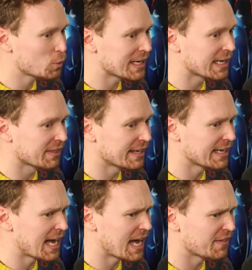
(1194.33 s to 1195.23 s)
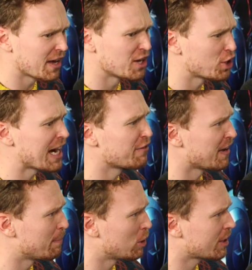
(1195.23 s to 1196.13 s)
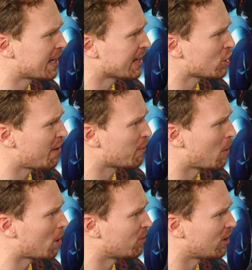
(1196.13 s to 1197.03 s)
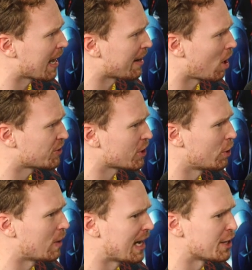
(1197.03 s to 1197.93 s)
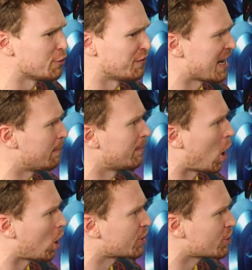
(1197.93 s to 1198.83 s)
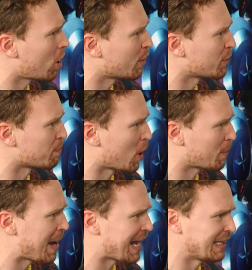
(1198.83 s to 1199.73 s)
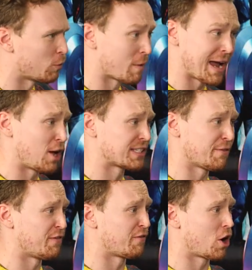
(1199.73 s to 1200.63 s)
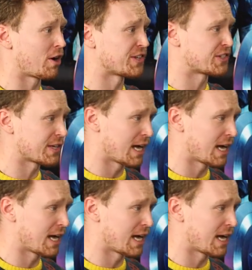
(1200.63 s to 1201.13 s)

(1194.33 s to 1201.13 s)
week, the uh, the a giant event book kicked off at Marvel, and also uh, a new Venom arc started with Mark mm. Bagley, one of my all time favorite artists,